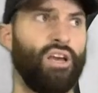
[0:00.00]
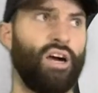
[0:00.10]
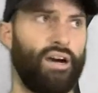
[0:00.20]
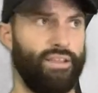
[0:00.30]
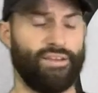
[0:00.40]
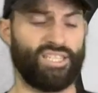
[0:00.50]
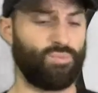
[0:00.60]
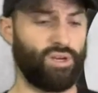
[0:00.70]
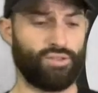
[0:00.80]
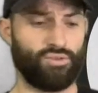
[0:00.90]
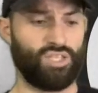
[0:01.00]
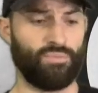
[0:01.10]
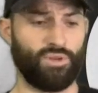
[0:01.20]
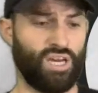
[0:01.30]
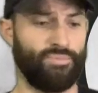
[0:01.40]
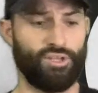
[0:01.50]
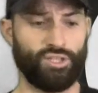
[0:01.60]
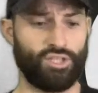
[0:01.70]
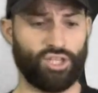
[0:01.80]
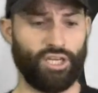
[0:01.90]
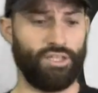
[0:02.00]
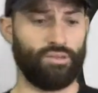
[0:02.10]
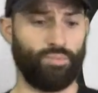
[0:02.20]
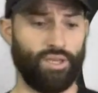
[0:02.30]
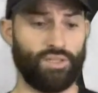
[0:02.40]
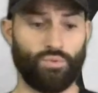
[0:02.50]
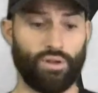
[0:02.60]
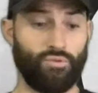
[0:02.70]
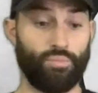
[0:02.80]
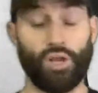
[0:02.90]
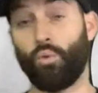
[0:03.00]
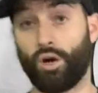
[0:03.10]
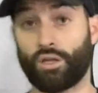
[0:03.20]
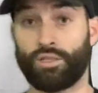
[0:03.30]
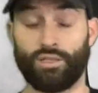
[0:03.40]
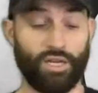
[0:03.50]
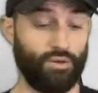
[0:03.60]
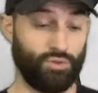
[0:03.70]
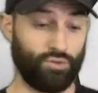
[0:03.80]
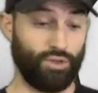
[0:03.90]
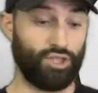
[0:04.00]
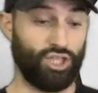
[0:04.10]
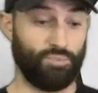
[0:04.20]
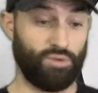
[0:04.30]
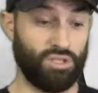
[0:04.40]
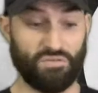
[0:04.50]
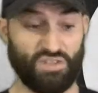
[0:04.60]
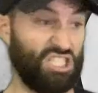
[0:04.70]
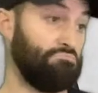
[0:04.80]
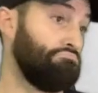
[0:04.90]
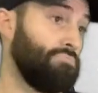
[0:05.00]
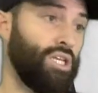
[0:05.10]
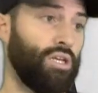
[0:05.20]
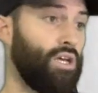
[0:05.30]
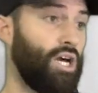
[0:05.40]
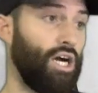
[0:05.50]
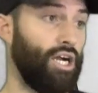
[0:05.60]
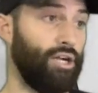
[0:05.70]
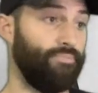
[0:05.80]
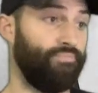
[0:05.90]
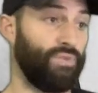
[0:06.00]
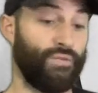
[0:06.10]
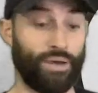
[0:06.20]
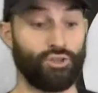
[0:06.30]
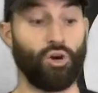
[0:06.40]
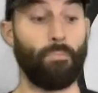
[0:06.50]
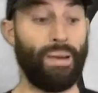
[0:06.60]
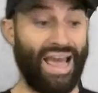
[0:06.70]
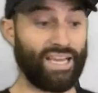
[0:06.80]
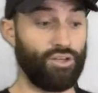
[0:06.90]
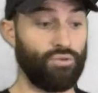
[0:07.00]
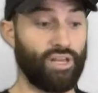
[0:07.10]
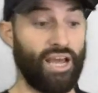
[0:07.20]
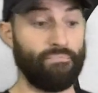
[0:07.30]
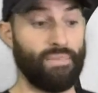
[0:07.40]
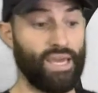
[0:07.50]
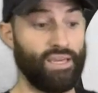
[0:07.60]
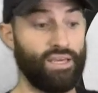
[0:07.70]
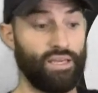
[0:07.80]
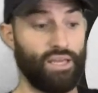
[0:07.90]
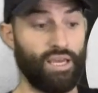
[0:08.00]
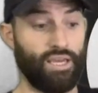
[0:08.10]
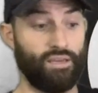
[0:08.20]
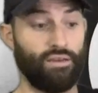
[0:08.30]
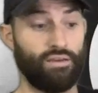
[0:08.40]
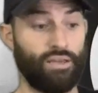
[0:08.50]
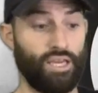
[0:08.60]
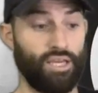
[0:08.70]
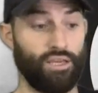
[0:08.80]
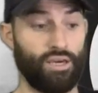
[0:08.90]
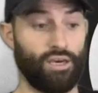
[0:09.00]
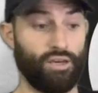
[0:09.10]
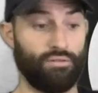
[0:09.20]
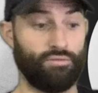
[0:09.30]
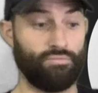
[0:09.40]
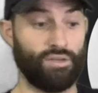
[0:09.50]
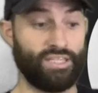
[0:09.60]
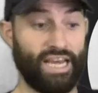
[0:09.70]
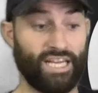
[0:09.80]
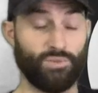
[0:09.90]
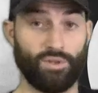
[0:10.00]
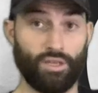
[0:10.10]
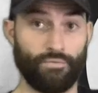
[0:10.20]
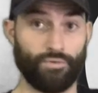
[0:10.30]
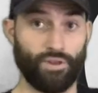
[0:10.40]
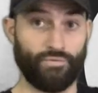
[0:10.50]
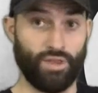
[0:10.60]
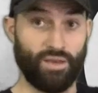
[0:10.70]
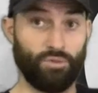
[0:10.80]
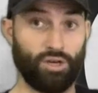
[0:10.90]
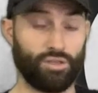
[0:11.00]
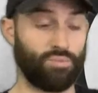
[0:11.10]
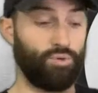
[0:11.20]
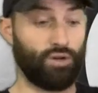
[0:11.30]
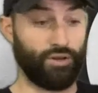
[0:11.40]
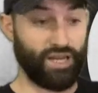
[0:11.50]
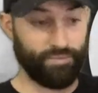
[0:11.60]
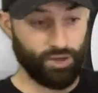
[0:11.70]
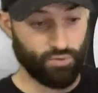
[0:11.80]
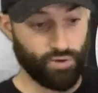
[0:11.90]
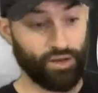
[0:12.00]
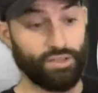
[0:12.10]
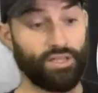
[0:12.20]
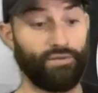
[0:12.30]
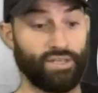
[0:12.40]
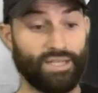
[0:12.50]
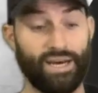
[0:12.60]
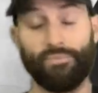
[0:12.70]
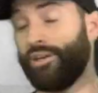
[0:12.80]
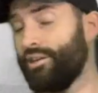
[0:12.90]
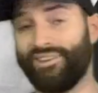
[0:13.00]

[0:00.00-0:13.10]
AliExpress or some communist Chinese place, whatever. But it works, and it was really cheap, and it's fine. If I was to go back and do it, I may get a attachment thing for the M-lock to put it on the M-lock rail instead of on top.